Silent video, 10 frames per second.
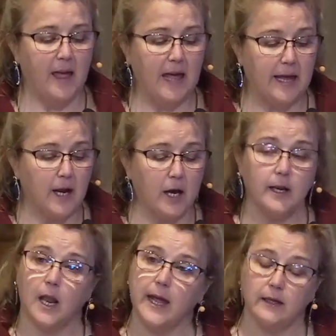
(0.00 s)
An
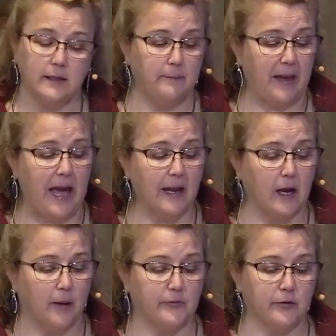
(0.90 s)
unlikely
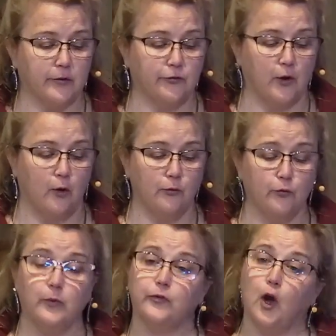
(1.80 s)
backup to the
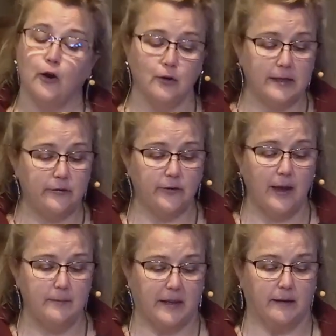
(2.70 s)
Stones was Carly
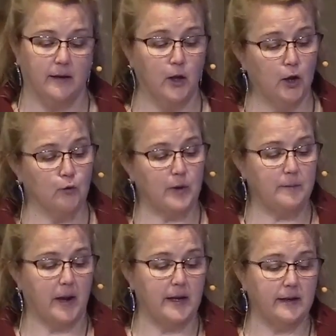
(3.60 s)
Simon,
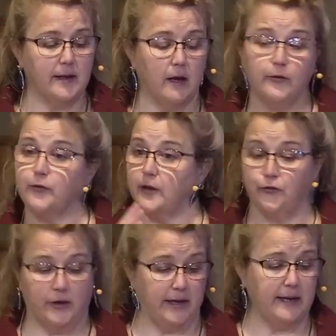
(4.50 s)
reminding us that
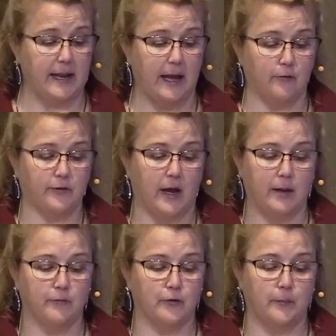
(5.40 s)
she didn't have
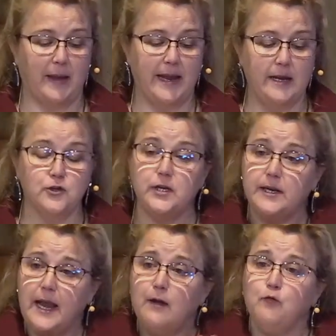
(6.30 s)
time for the pain, she
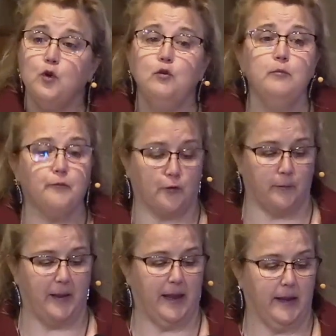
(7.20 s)
didn't have room for
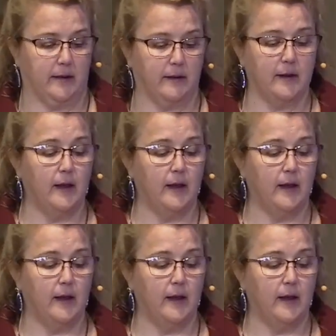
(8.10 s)
the pain.